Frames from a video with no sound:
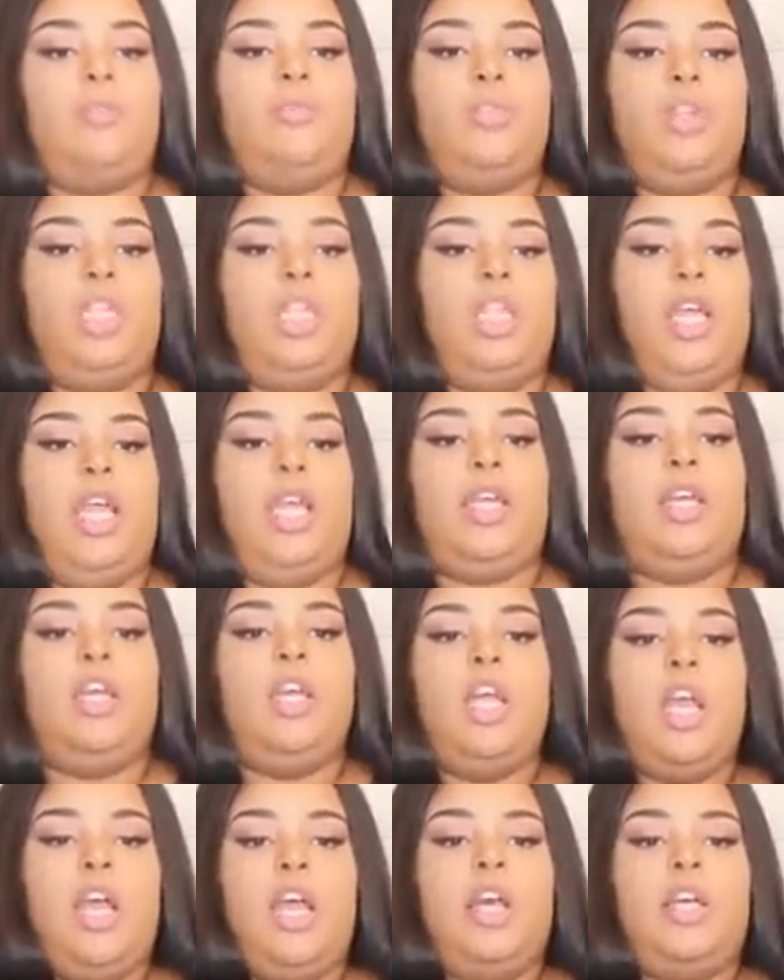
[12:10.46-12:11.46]
don't really like
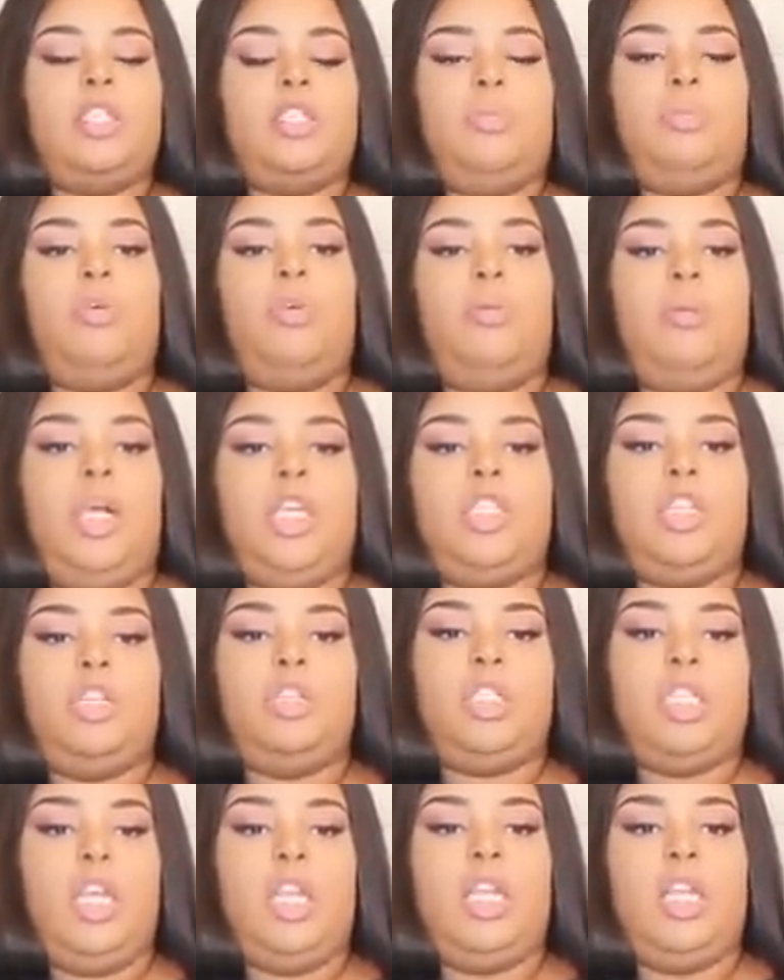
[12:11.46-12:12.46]
to pull my
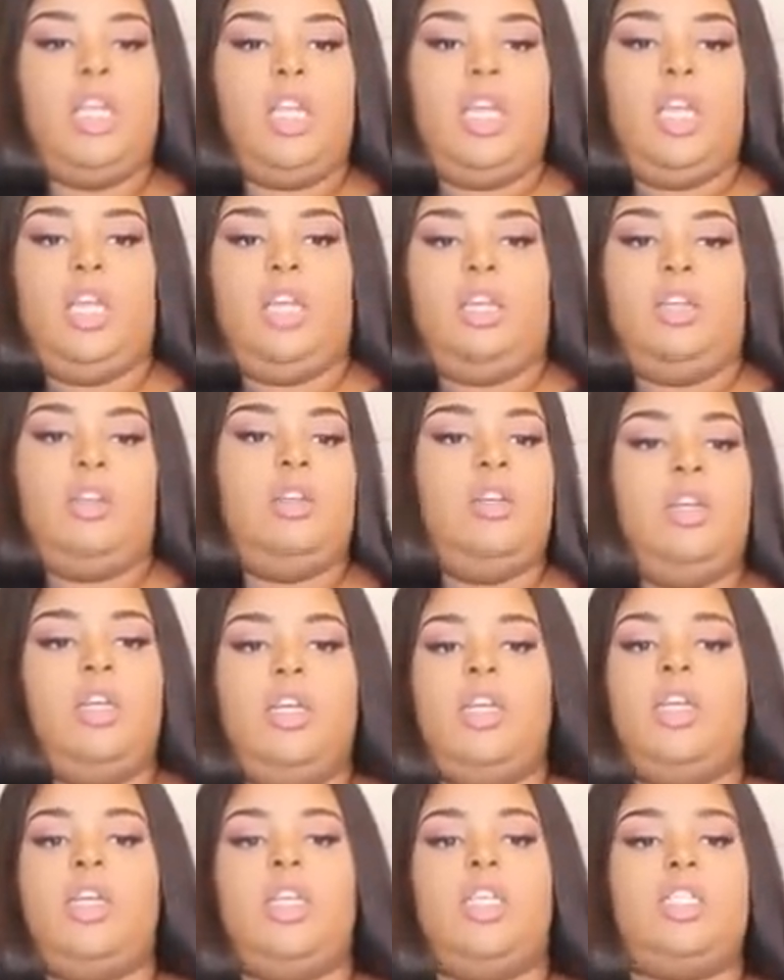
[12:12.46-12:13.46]
shirts down there, like,
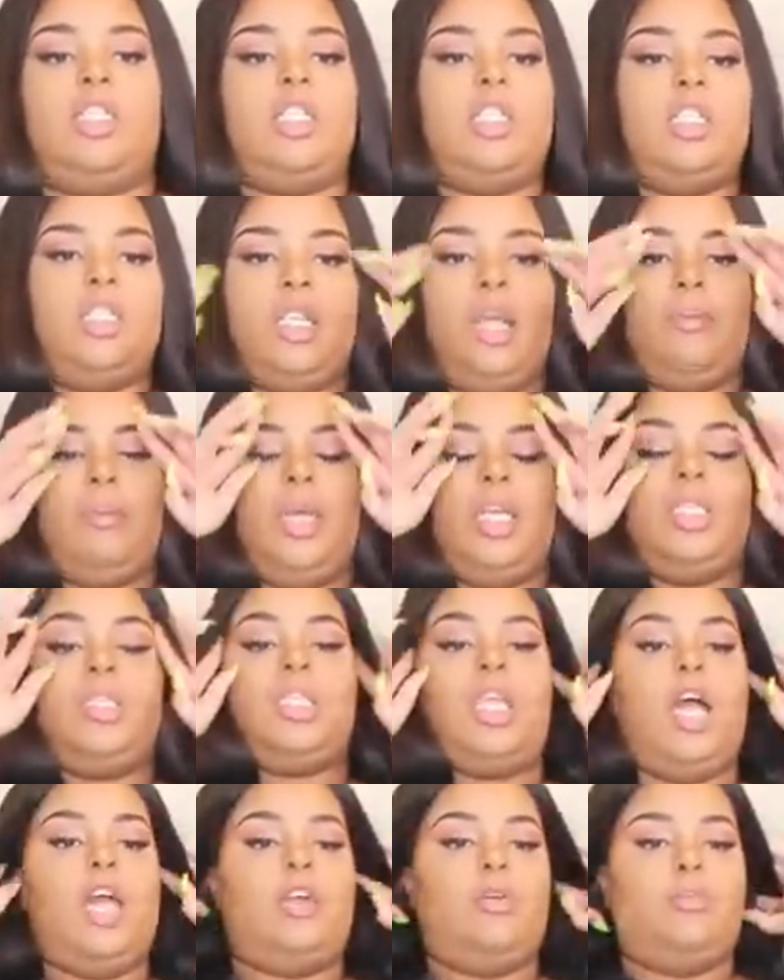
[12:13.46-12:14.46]
it's just not my
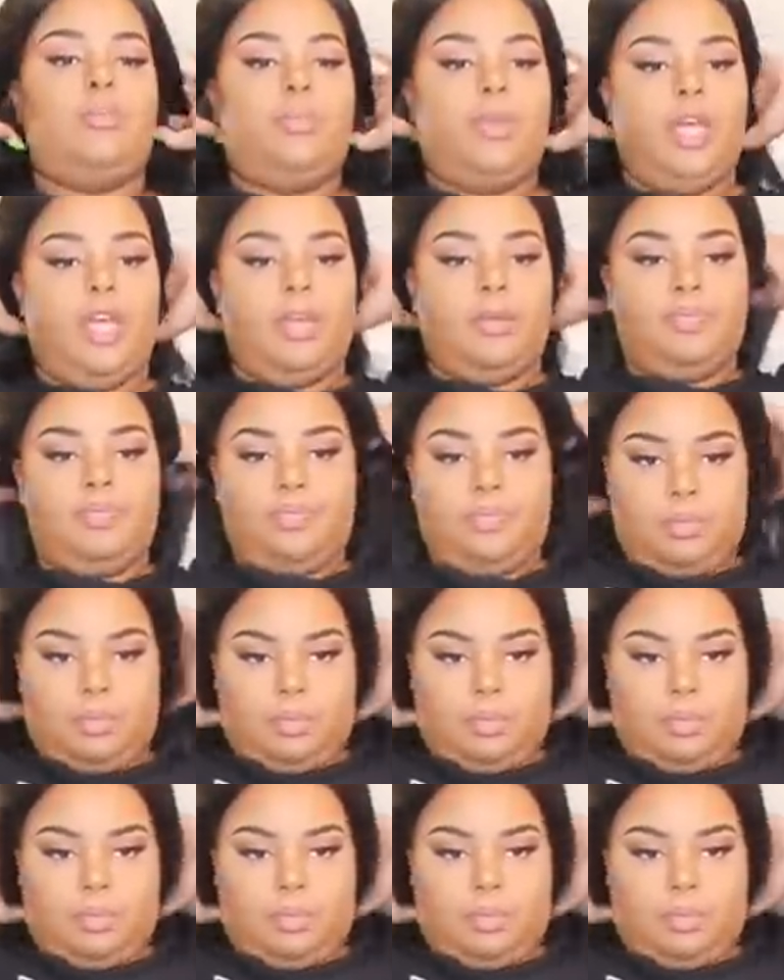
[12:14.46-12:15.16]
style, but